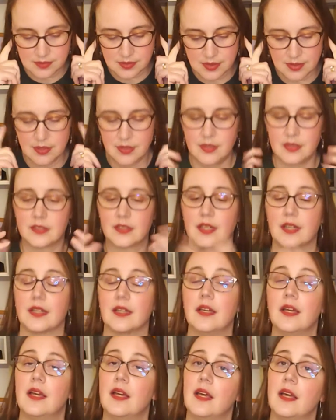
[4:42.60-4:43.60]

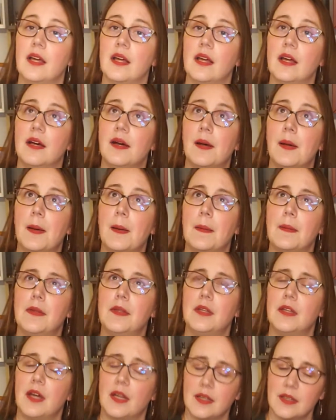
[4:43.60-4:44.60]
Hearing.
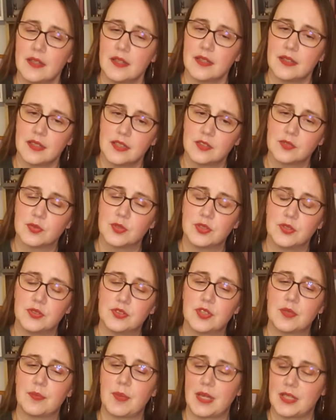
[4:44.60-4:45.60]
None of the things we're
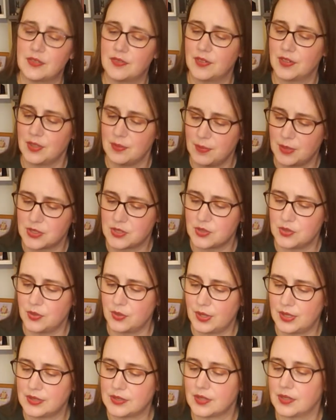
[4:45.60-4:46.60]
using makes very much
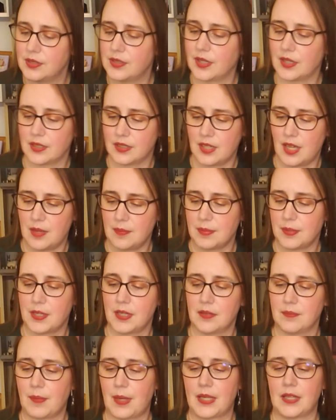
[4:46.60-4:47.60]
noise. Duct tape
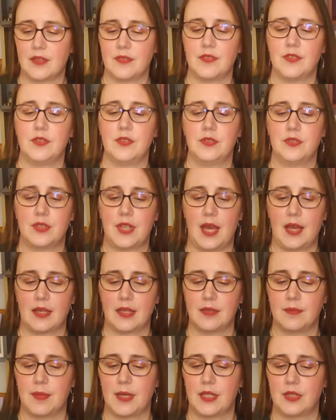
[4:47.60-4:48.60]
can make, if you use that,
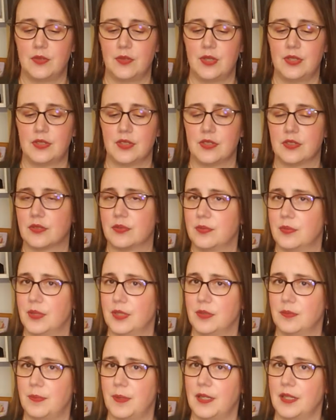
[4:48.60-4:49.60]
can make noises when
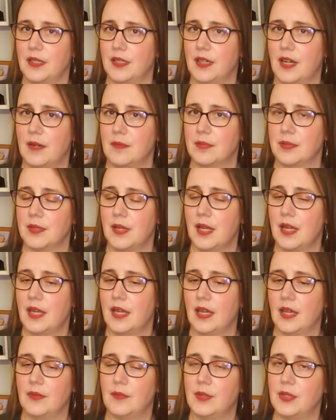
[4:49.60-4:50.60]
you peel it up
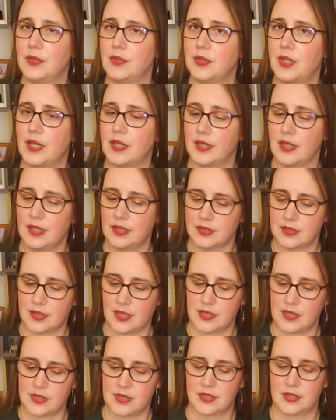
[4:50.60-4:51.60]
and when you tear it and
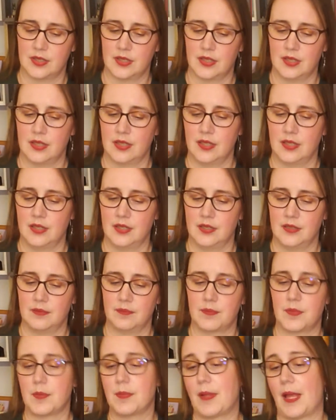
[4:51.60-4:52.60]
such.
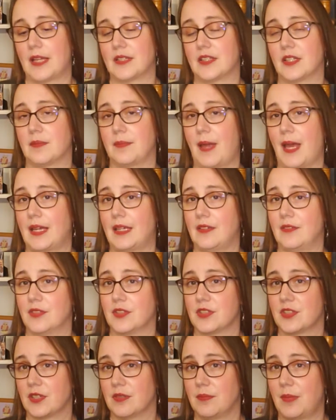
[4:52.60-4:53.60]
The plastic baggy
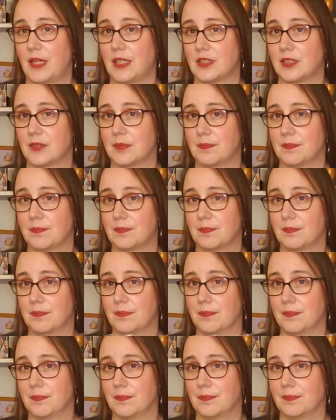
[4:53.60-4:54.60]
version
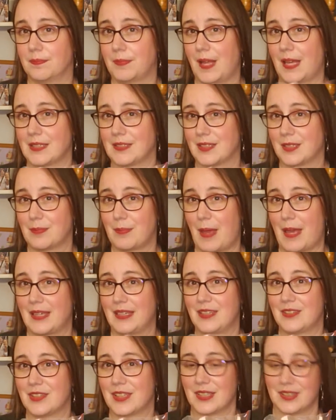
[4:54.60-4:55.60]
makes plastic
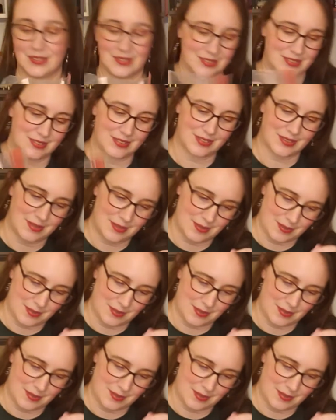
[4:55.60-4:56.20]
baggy crinkles.